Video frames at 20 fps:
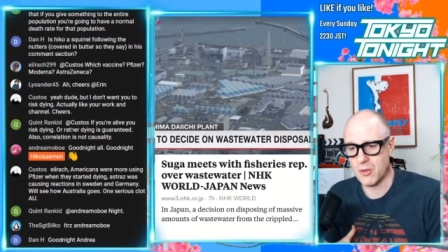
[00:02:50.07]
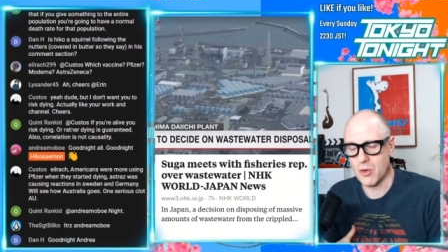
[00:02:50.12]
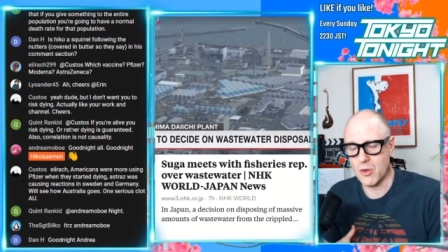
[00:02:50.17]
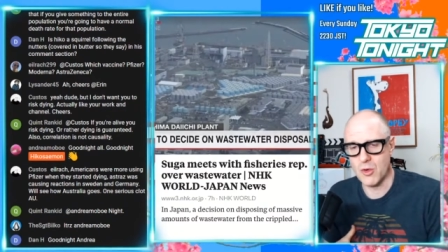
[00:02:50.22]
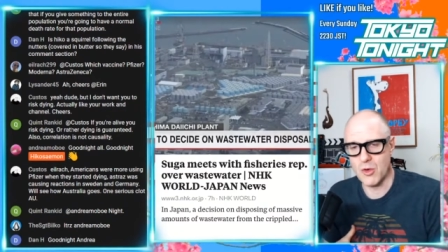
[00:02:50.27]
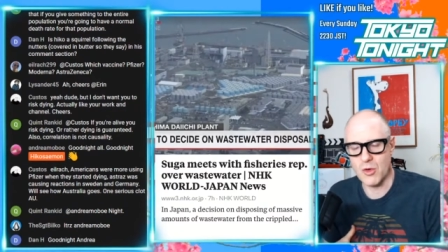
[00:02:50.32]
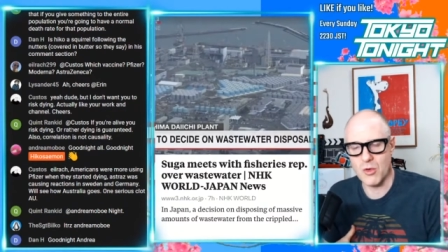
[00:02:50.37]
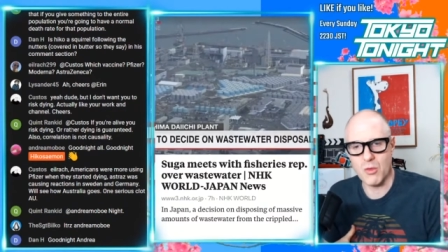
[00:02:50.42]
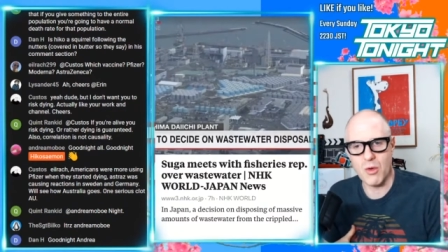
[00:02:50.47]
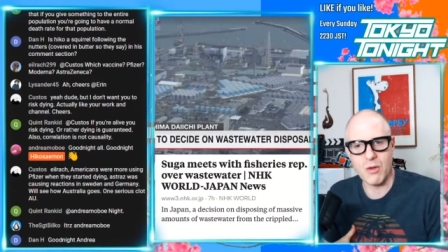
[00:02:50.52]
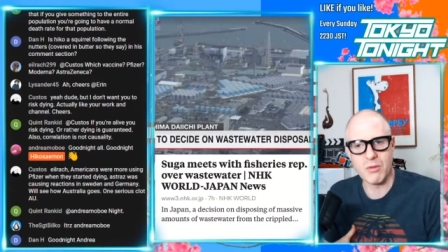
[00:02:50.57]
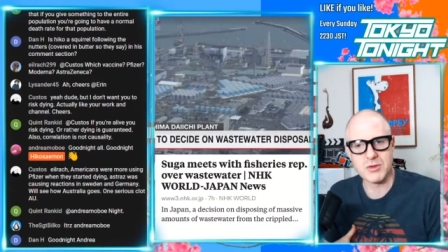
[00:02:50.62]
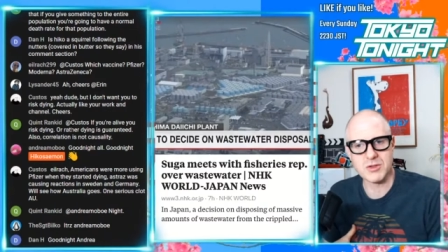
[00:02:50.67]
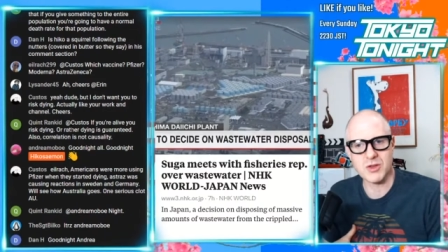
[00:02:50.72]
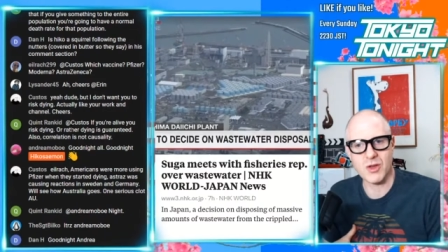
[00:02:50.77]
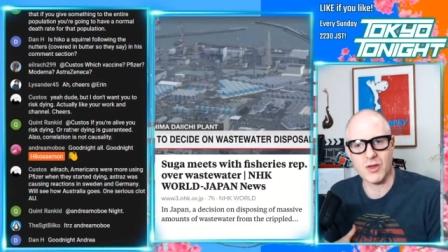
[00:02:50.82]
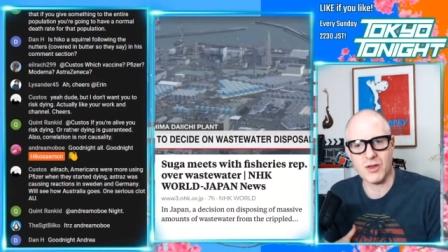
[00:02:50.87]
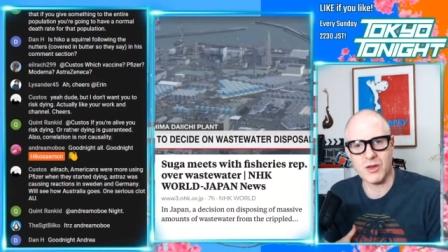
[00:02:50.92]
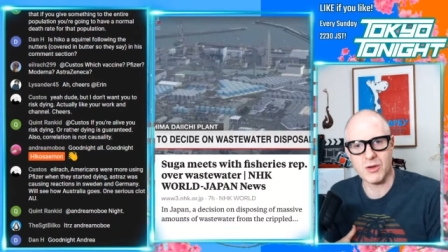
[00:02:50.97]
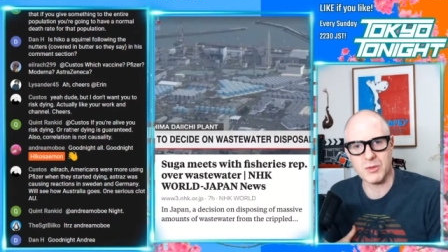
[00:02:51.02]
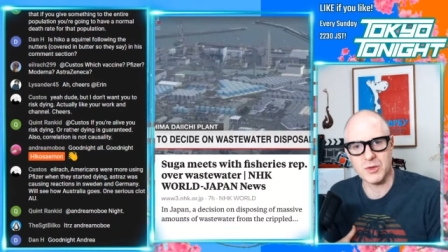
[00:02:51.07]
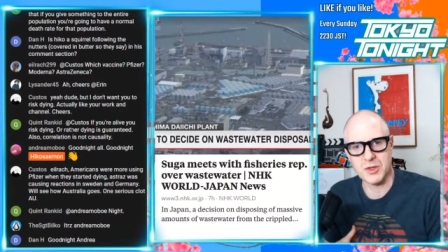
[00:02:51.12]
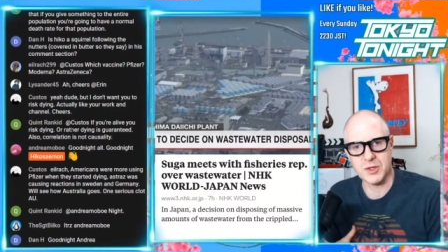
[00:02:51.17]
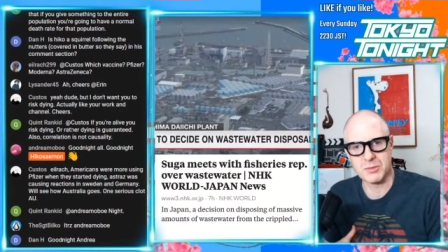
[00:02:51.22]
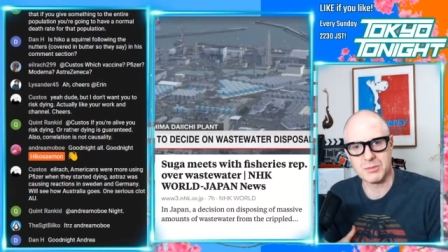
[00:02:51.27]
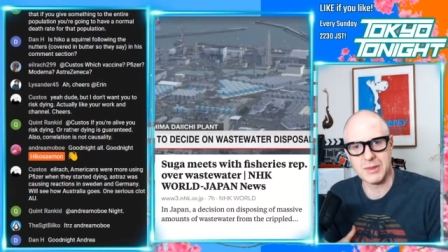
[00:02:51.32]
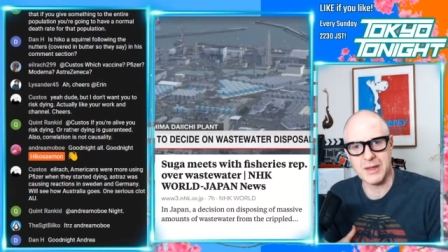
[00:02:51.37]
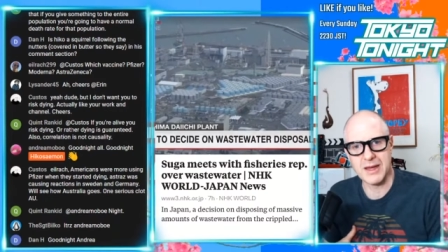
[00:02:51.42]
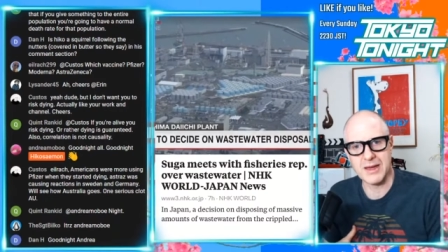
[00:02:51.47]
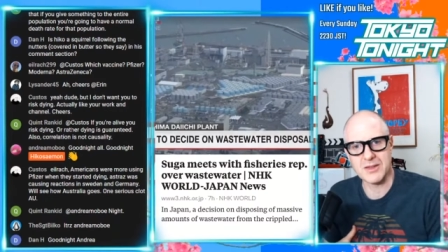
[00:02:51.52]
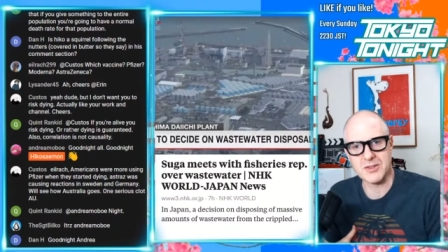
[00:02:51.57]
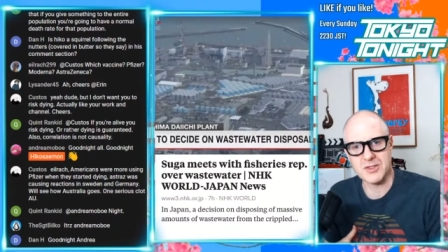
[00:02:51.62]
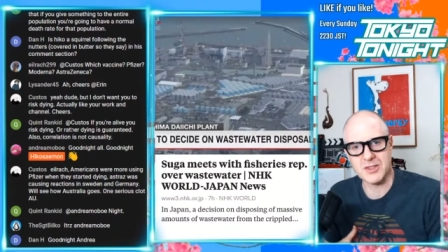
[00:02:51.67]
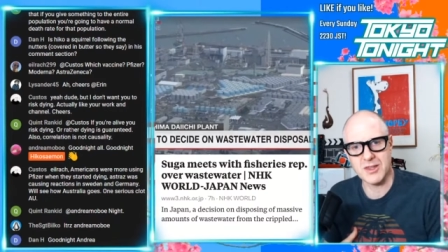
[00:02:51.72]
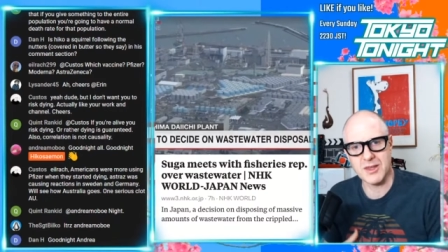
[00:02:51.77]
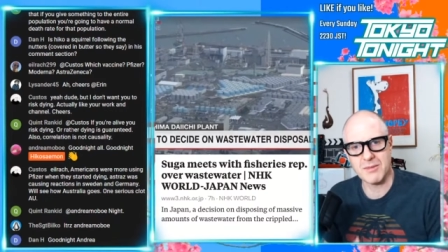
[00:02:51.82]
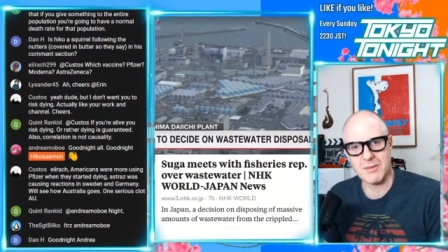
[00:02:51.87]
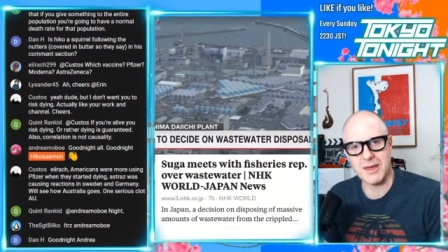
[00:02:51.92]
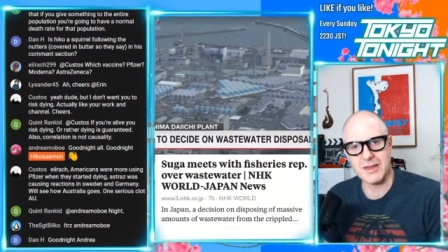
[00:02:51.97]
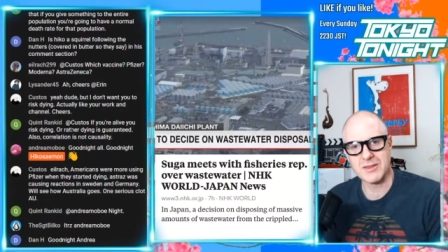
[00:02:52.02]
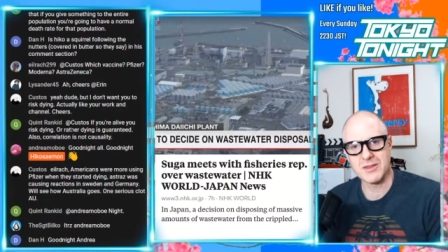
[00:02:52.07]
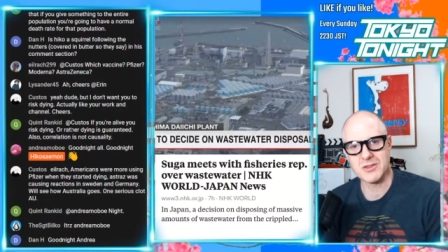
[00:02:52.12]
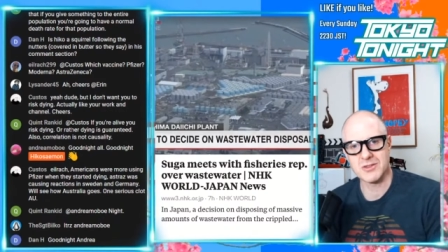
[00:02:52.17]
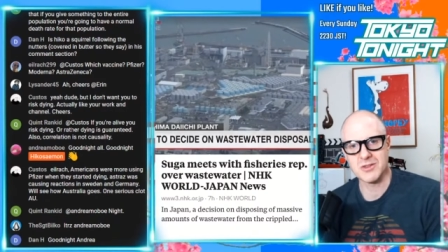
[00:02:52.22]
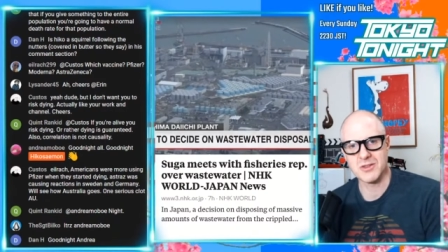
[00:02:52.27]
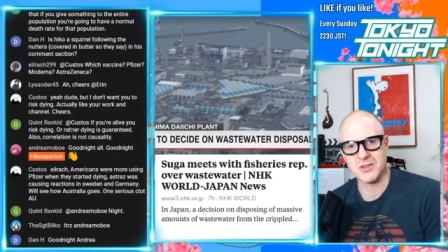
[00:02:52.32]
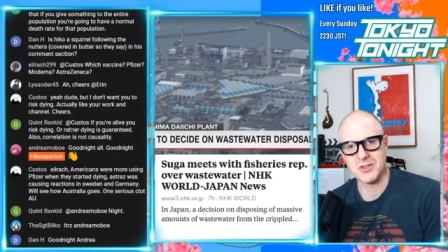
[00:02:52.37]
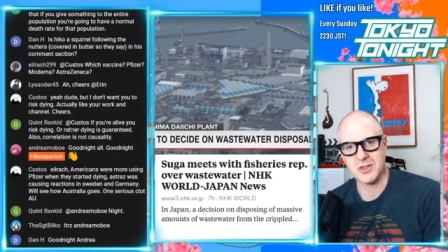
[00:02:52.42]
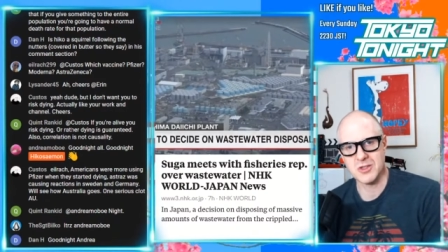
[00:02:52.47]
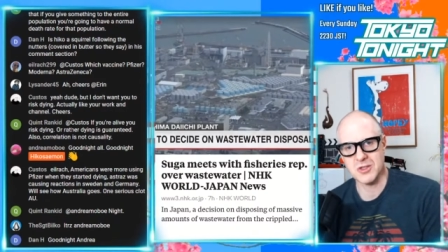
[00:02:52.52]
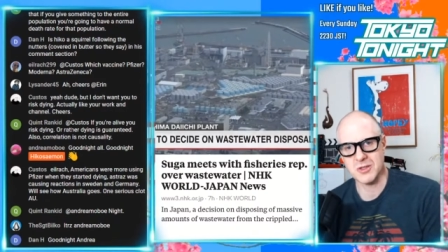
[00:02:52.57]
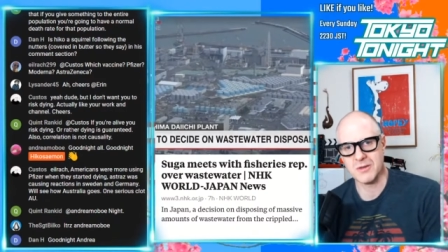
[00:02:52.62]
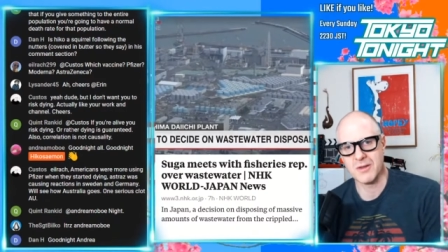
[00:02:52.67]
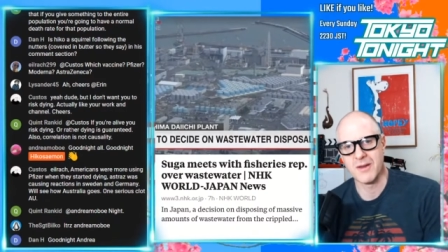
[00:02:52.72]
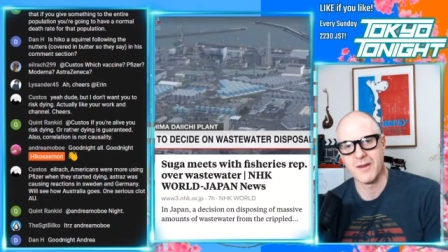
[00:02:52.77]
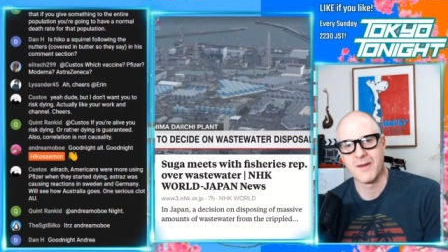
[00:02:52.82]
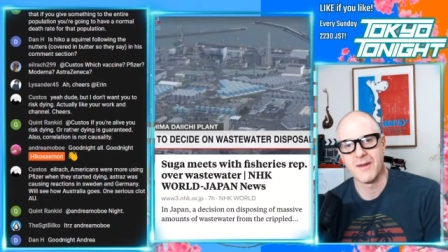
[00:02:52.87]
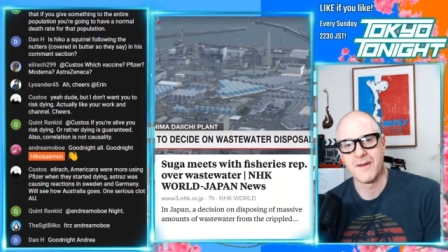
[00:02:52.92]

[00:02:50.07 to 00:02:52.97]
or, or what was going on with the plant, so they made this decision